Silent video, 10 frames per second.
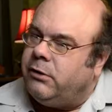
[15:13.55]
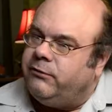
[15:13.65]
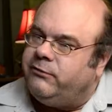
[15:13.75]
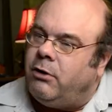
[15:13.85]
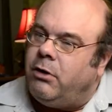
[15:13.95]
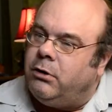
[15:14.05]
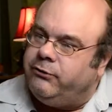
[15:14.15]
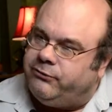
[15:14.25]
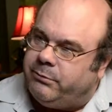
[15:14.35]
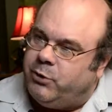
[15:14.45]

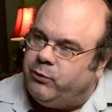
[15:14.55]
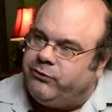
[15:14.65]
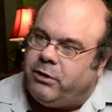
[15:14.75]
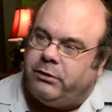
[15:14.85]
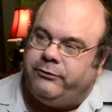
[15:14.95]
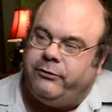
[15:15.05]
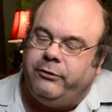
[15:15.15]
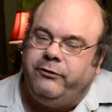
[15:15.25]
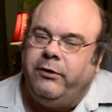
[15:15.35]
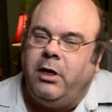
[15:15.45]
songs from those
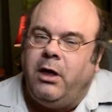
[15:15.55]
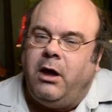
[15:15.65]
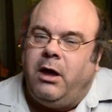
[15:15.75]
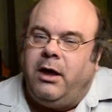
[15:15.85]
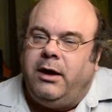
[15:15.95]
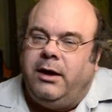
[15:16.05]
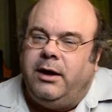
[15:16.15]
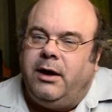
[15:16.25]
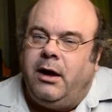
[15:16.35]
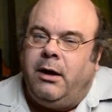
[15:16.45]
cultures.
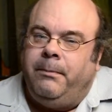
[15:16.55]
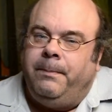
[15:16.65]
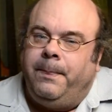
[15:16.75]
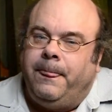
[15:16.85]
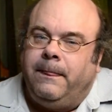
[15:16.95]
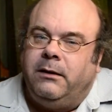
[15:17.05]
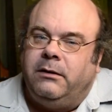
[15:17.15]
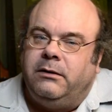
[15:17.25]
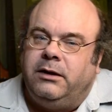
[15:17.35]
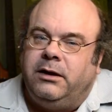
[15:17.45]
Um,
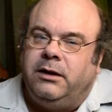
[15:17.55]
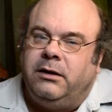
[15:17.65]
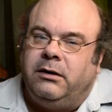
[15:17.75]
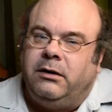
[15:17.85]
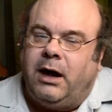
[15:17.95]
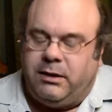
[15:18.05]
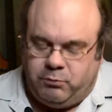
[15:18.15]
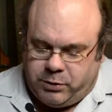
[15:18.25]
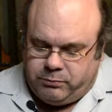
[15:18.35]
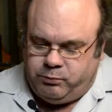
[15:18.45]
in I
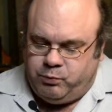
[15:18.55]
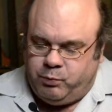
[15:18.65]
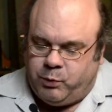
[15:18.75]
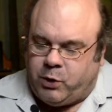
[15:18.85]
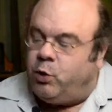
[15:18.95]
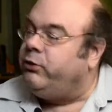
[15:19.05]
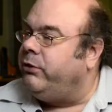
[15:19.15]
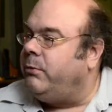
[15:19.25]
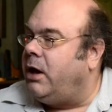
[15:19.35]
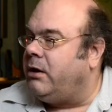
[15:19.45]
re- record
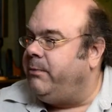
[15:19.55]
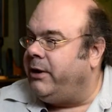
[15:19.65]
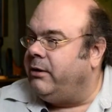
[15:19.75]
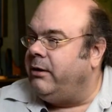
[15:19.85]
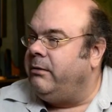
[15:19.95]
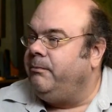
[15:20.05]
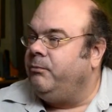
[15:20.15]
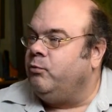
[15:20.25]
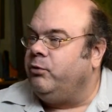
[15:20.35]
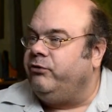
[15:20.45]
them a cappella
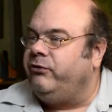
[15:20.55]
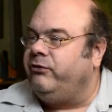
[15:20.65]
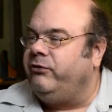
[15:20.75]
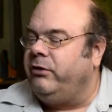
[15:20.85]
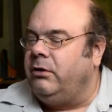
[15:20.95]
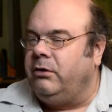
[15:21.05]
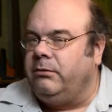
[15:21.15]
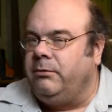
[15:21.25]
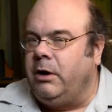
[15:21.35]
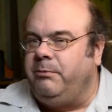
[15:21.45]
with just a,
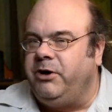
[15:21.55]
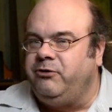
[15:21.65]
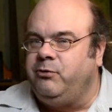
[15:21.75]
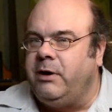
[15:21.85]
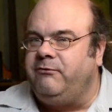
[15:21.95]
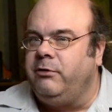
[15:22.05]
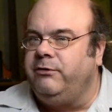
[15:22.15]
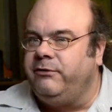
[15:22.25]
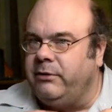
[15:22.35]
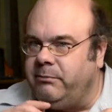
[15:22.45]
a pitch
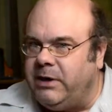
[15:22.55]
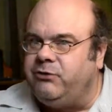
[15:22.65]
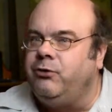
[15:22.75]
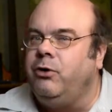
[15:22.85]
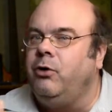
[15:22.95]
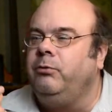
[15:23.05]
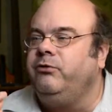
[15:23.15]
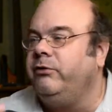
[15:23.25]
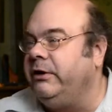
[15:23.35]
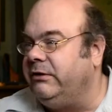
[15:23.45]
reference and a metronome,
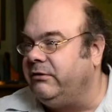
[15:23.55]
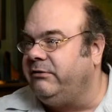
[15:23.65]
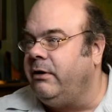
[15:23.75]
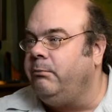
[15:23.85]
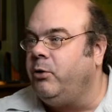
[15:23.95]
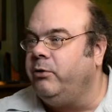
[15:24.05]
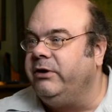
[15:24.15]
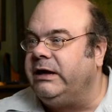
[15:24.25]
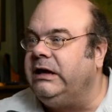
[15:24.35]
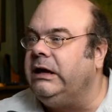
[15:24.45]
so they get the tempo and
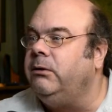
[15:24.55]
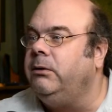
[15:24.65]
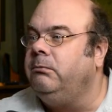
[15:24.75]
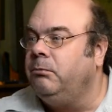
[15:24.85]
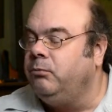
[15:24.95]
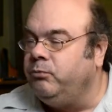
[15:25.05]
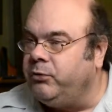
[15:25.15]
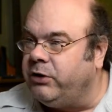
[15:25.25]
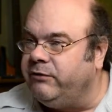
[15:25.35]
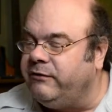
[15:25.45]
the key
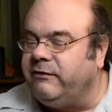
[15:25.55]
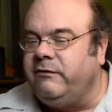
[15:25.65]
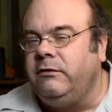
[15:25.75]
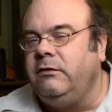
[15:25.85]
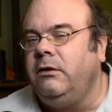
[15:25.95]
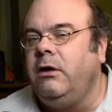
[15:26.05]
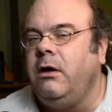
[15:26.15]
consistent.